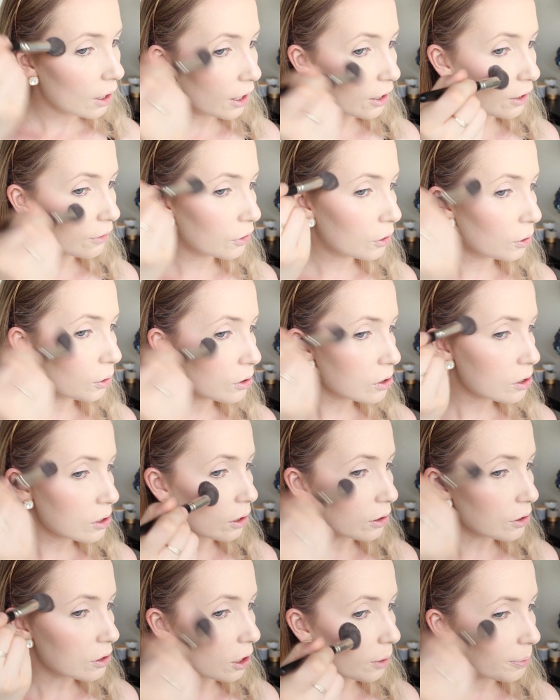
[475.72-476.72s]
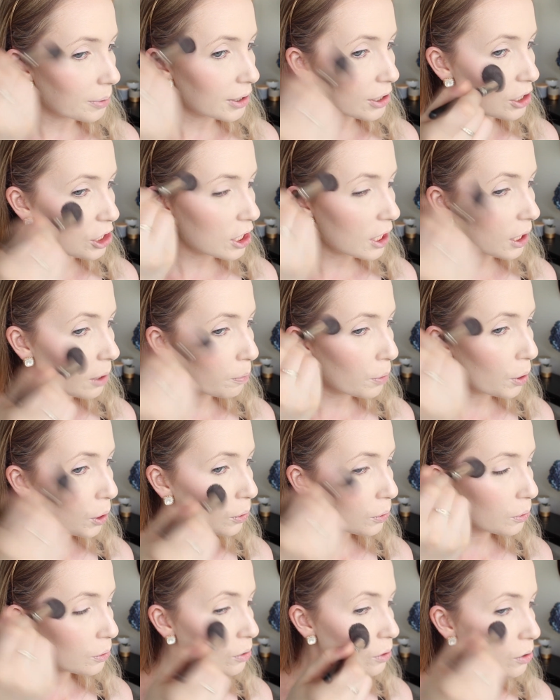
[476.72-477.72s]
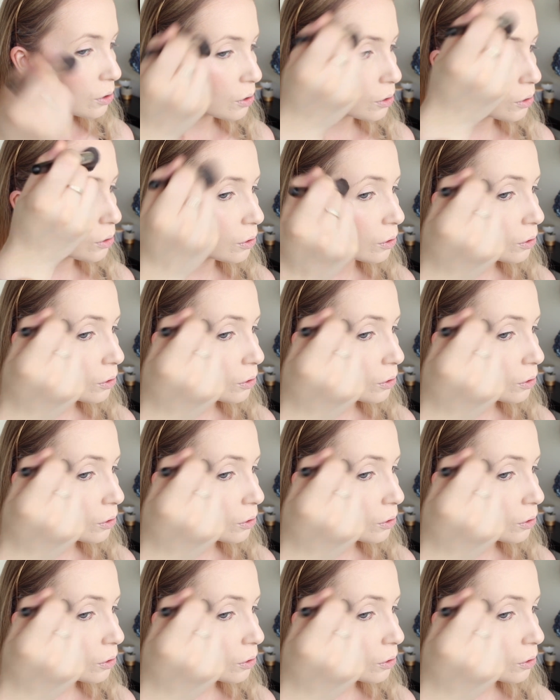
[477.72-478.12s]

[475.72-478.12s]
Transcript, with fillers: and of course on top of the cheekbones.